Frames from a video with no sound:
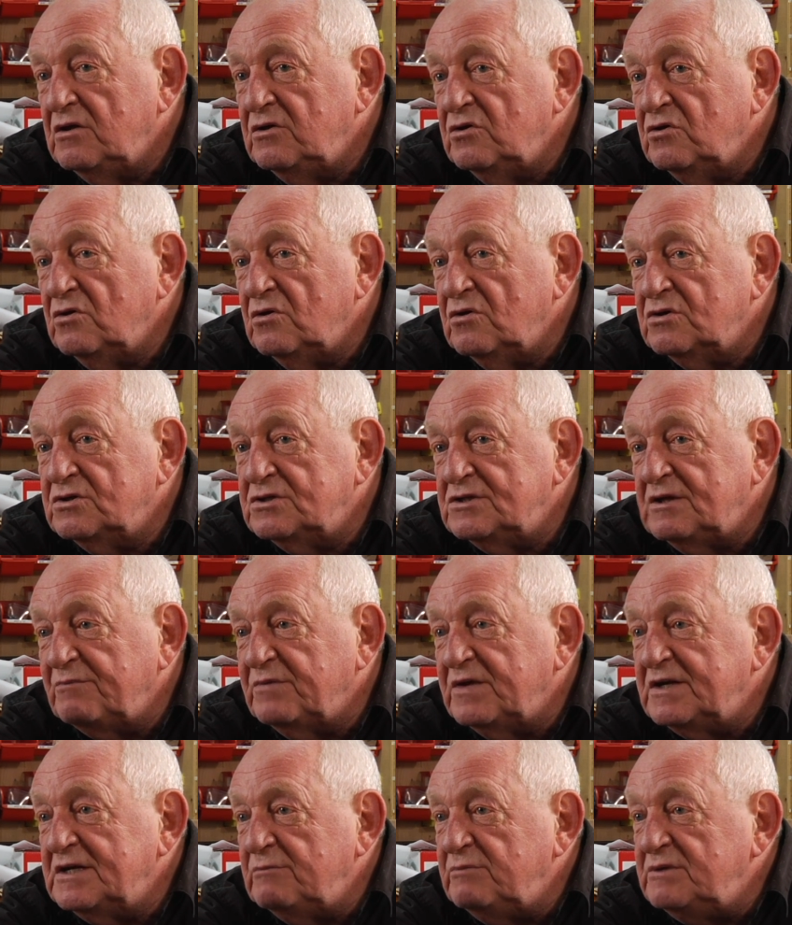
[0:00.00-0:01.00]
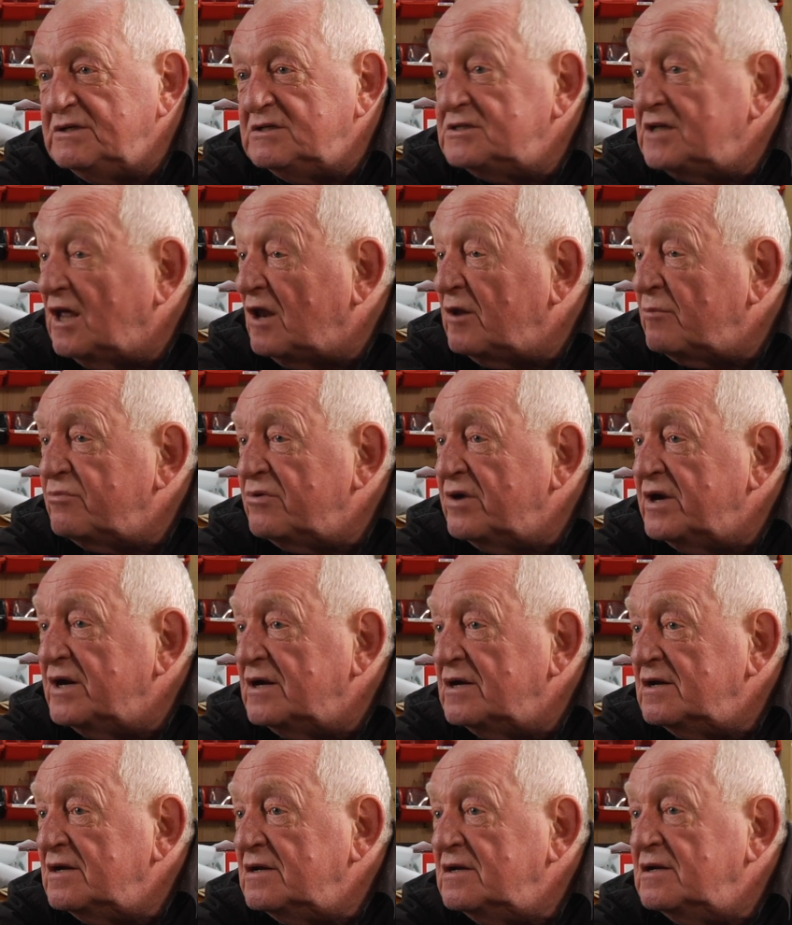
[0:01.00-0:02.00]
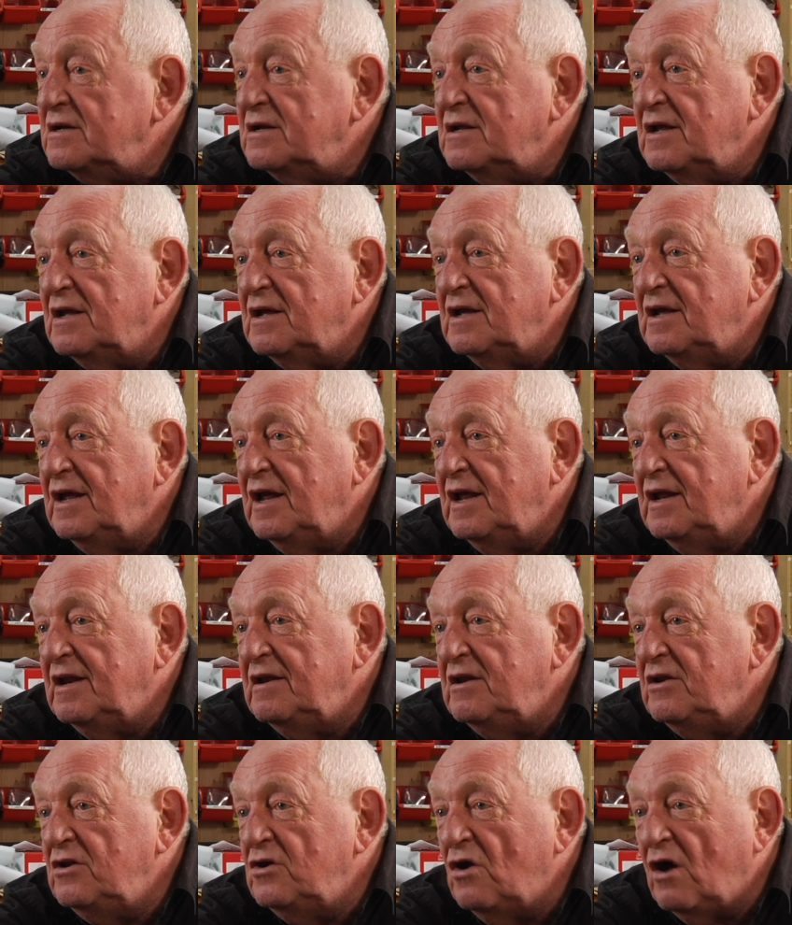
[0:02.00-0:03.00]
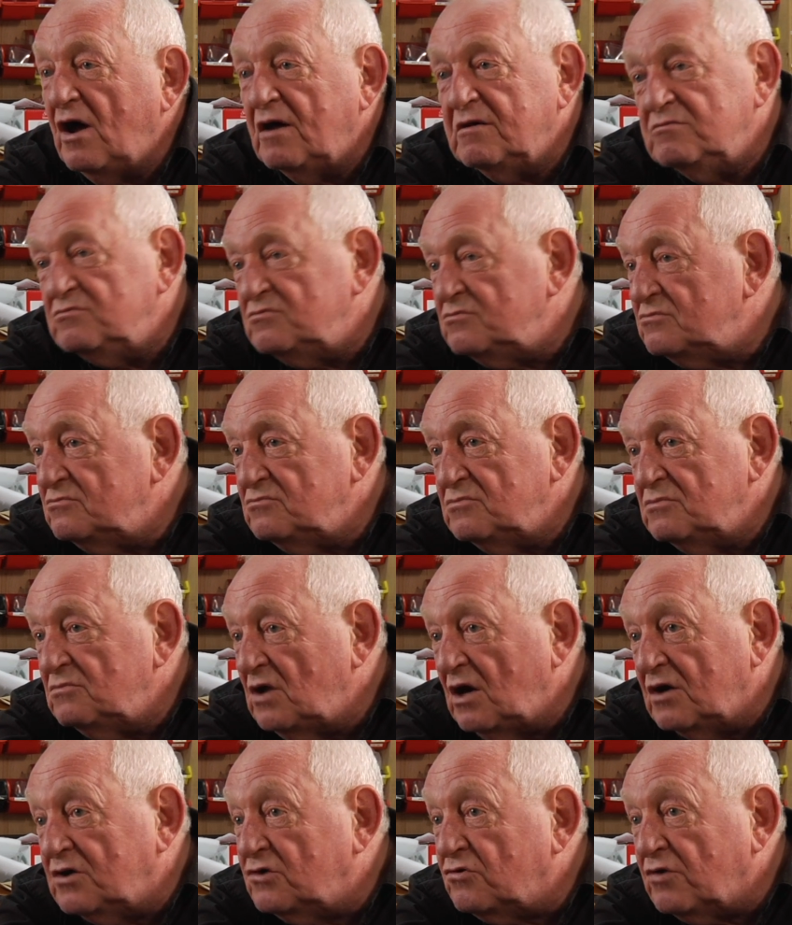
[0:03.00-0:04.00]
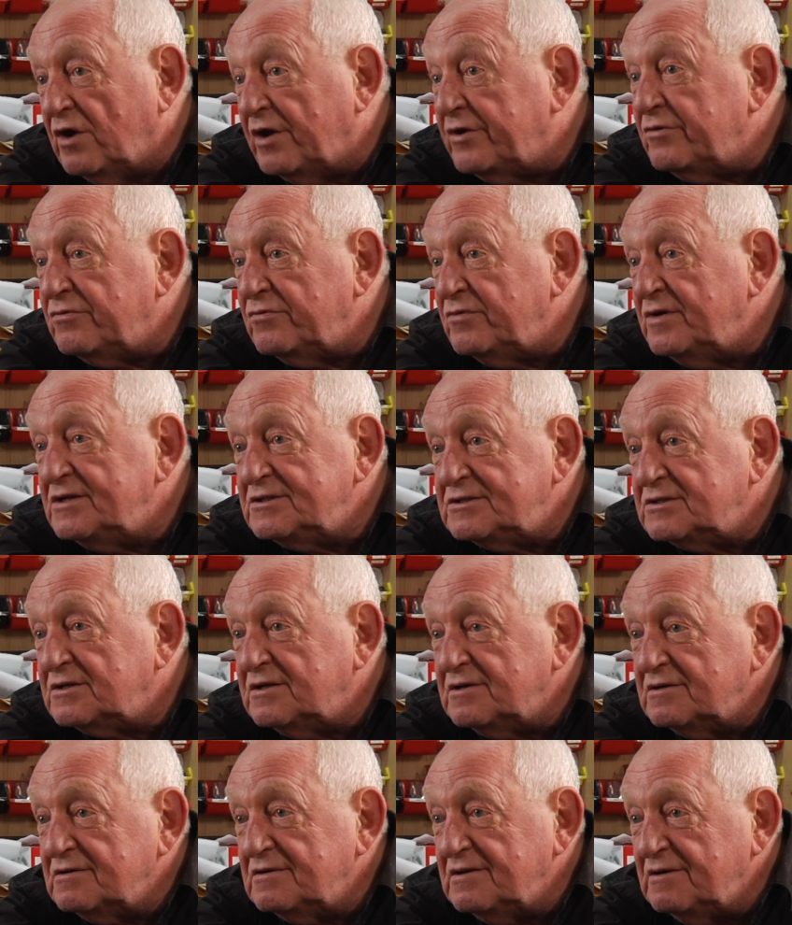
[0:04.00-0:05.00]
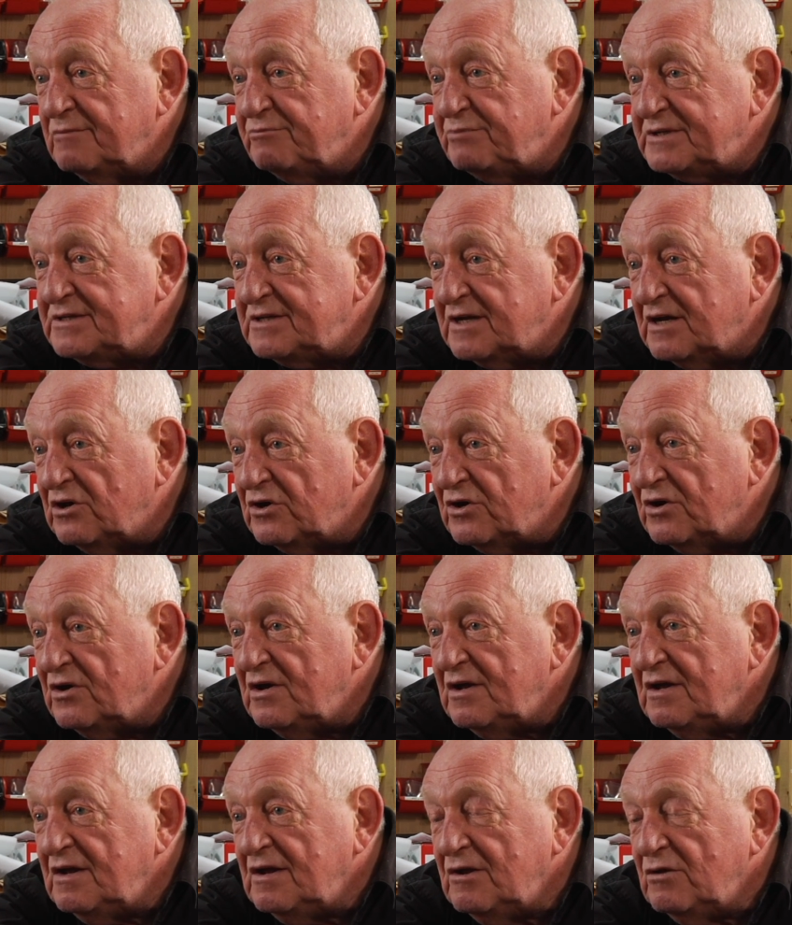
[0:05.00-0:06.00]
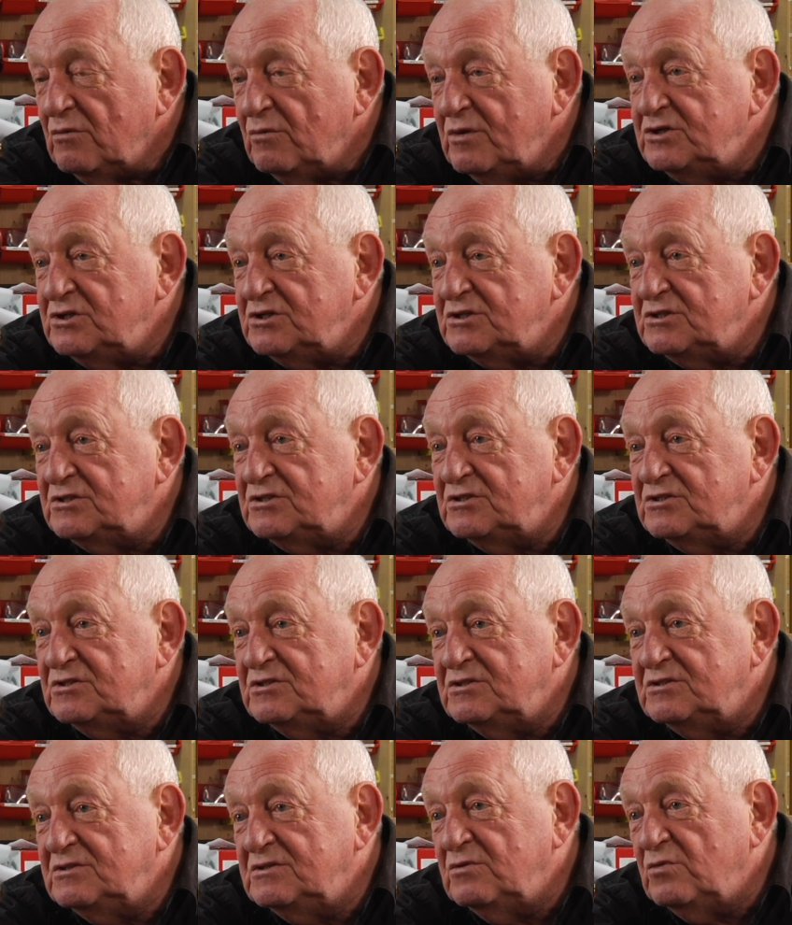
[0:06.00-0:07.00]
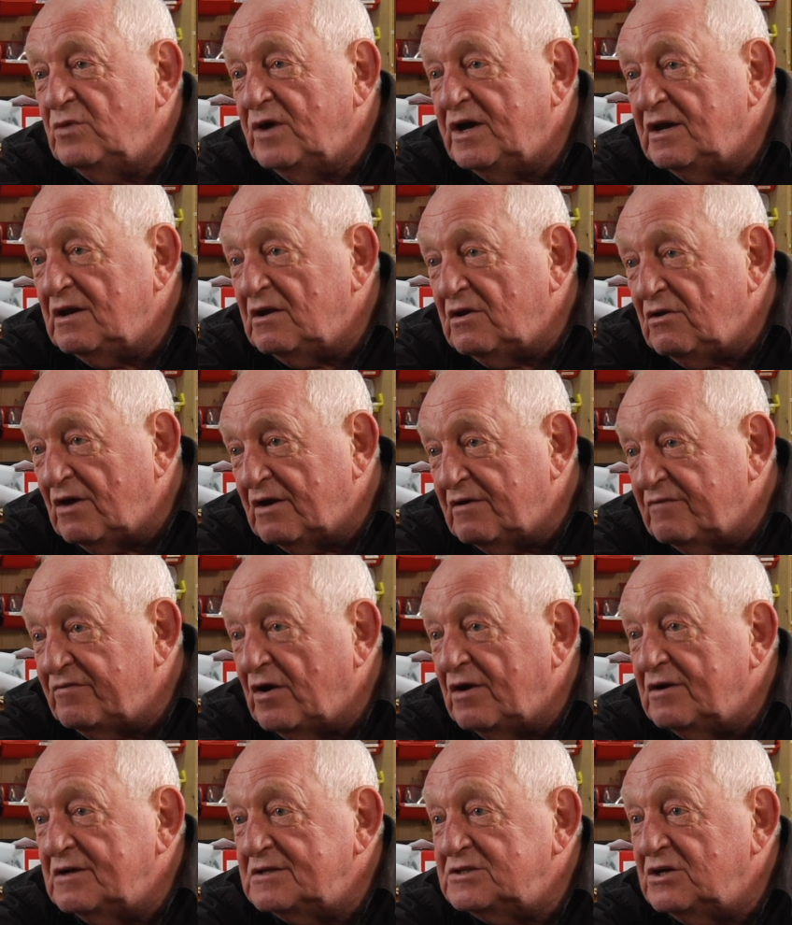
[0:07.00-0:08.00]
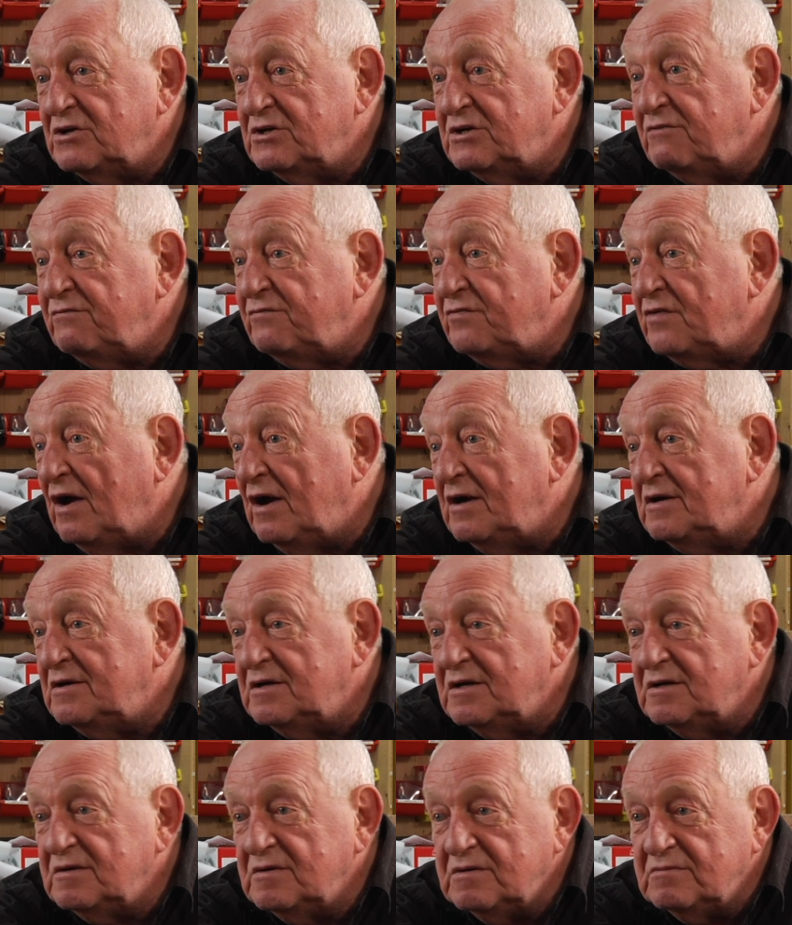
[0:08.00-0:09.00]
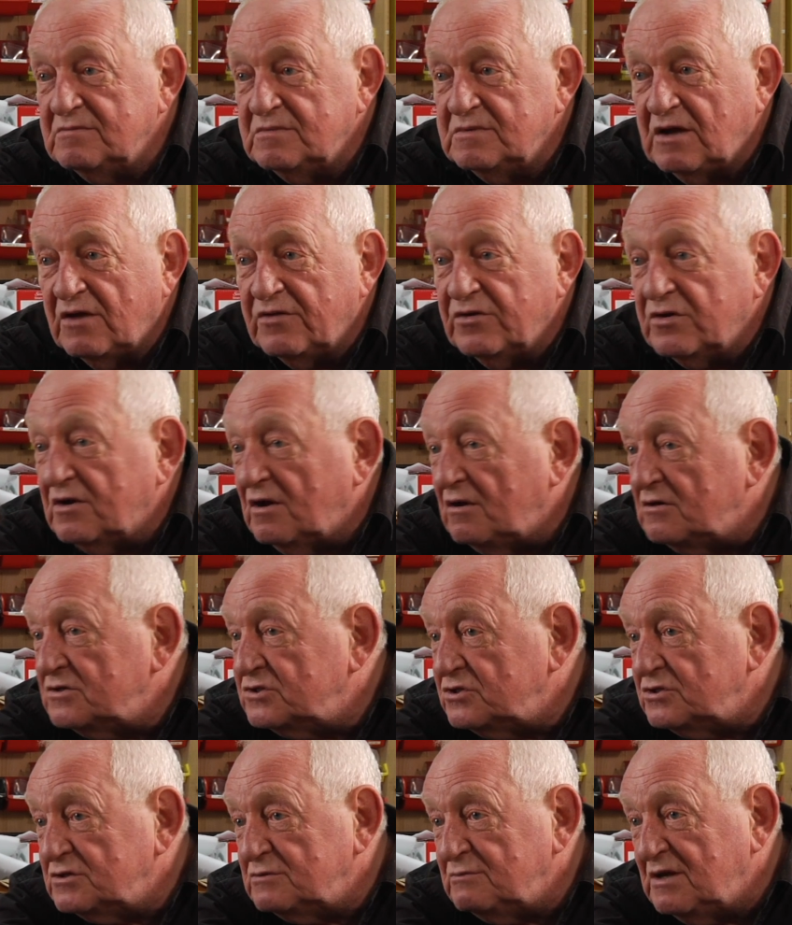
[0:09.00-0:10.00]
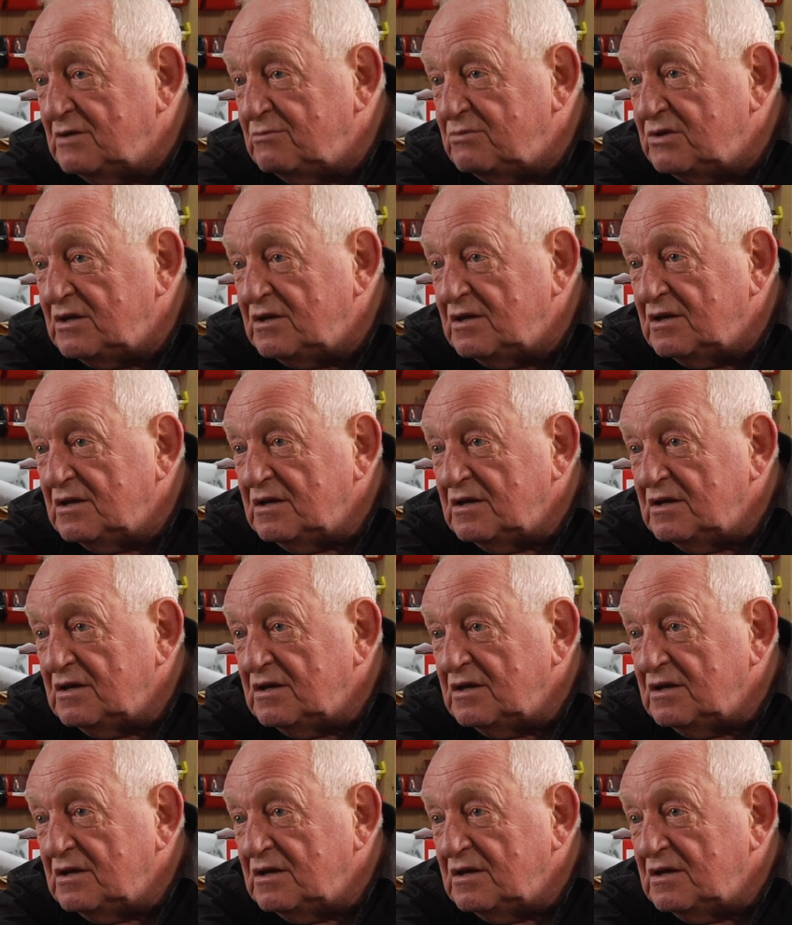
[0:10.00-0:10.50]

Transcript: you're something to be celebrated and not a credit risk in particular, which is the way a lot of artists are defined in other cultures, maybe.